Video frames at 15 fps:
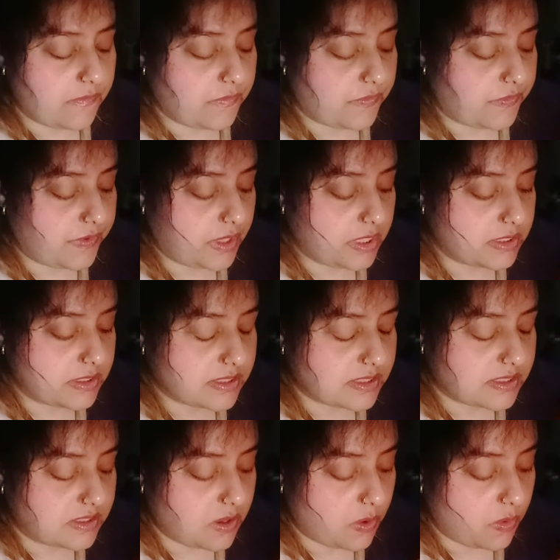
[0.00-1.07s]

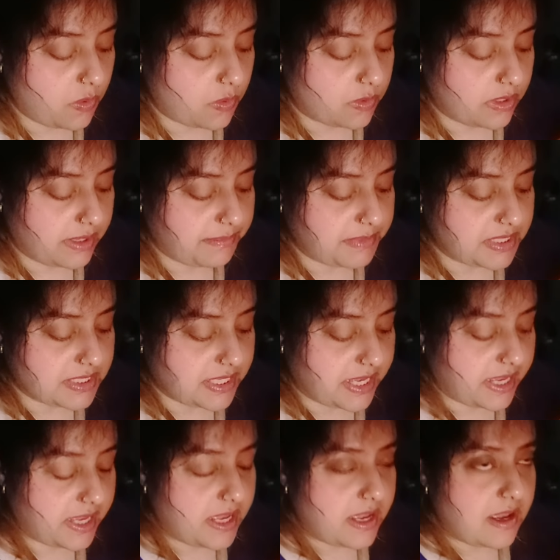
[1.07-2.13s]
Feels so, let me say.
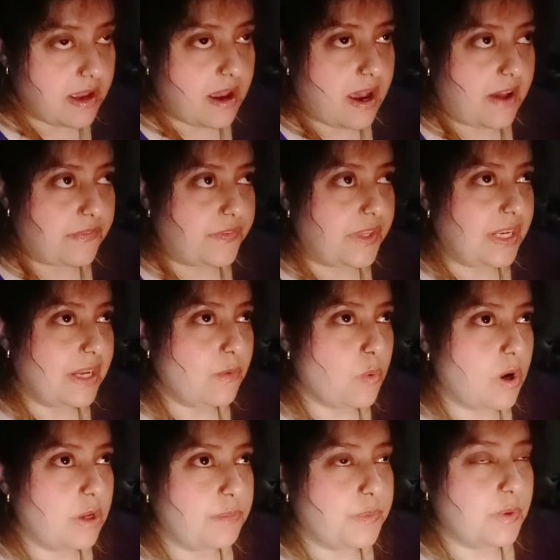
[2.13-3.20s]
I feel like
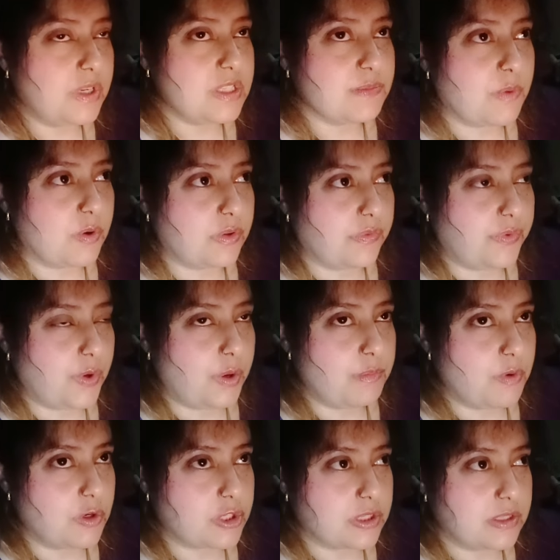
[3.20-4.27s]
whirlpool is both of your
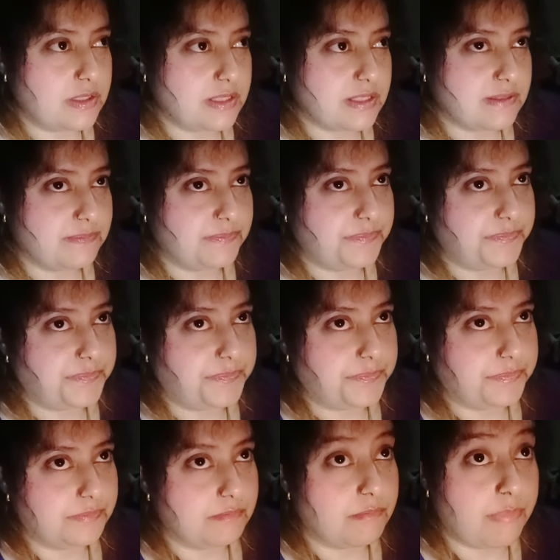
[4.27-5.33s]
emotions,
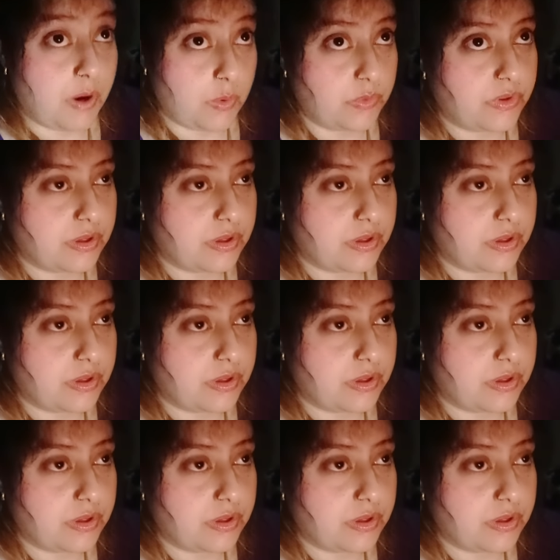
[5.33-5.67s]
both.